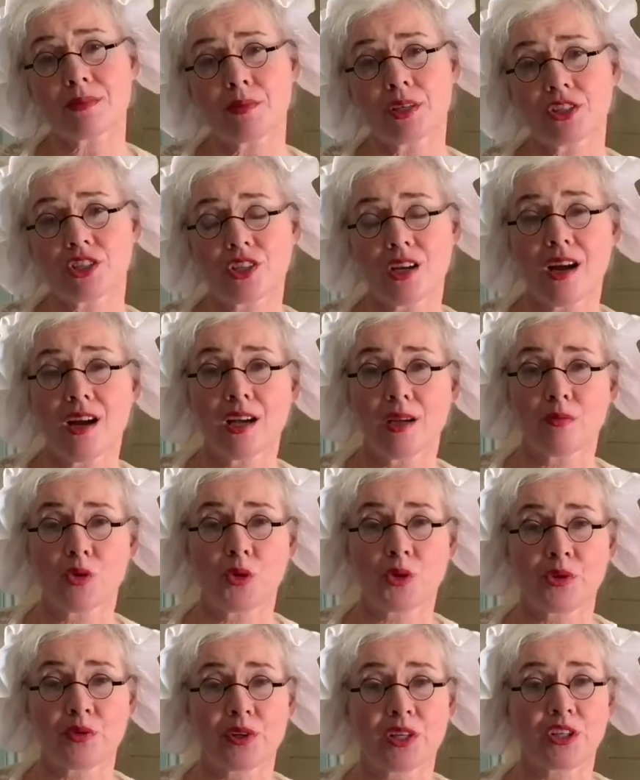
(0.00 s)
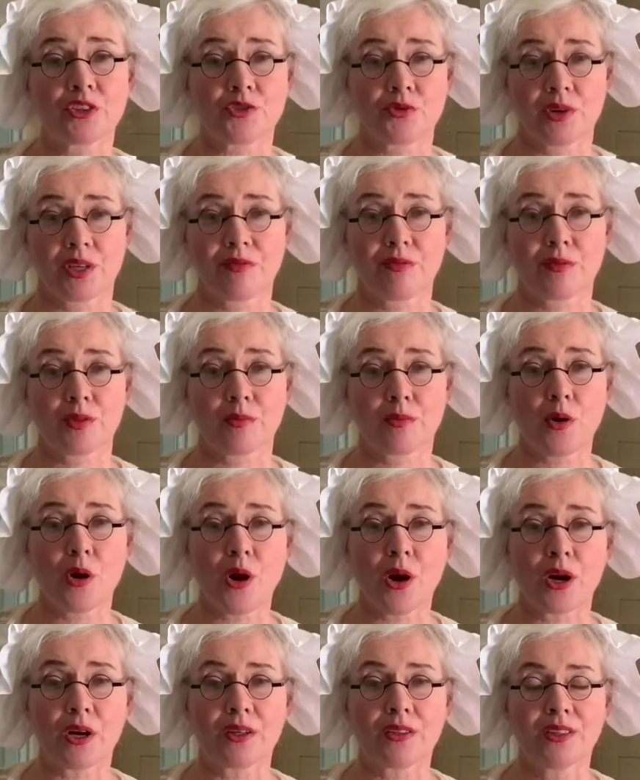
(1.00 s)
waste much time ordering a drink from the
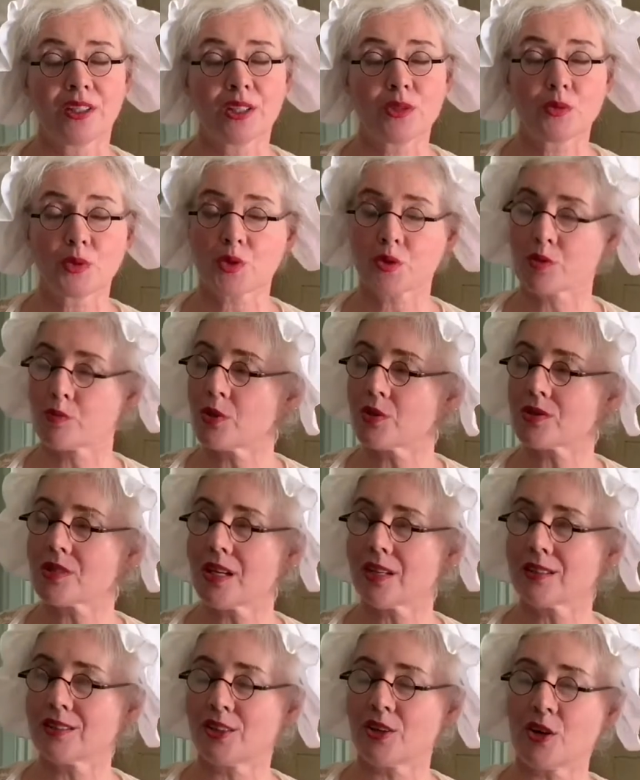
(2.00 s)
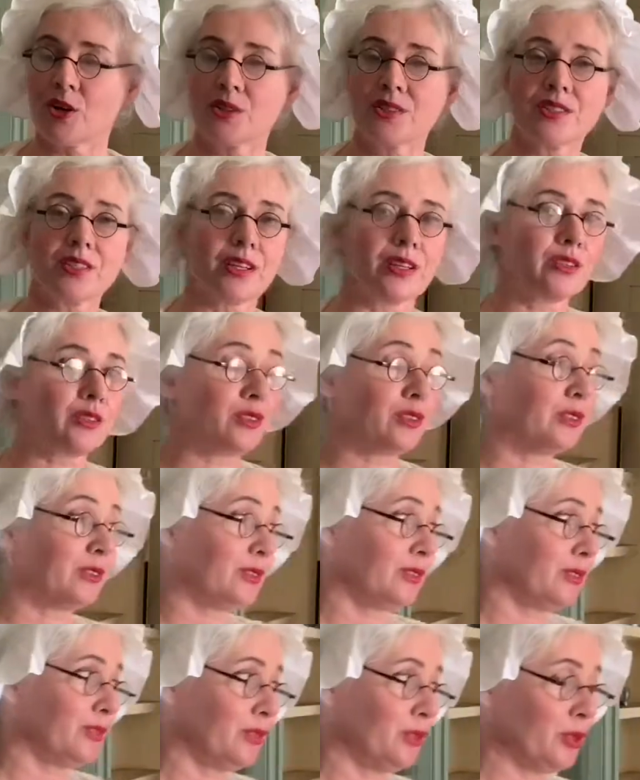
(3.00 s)
bar, which was most likely hard
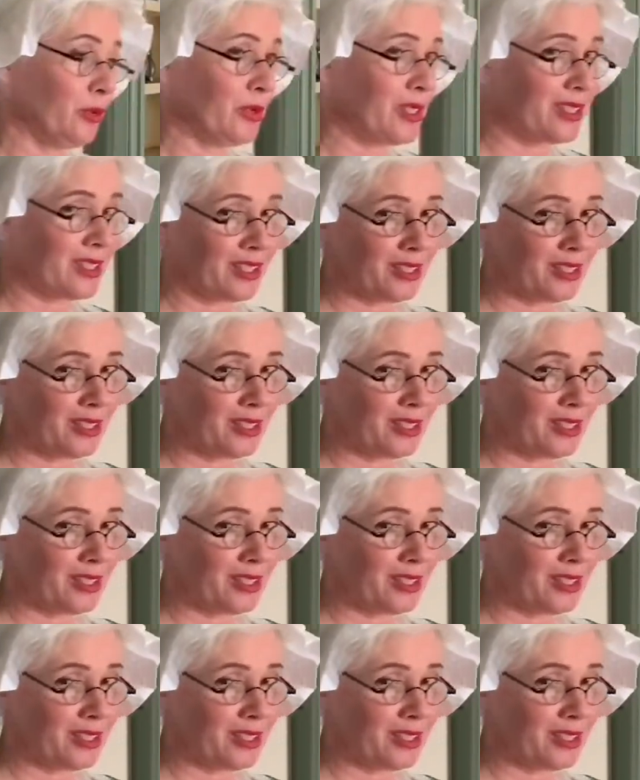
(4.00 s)
cider or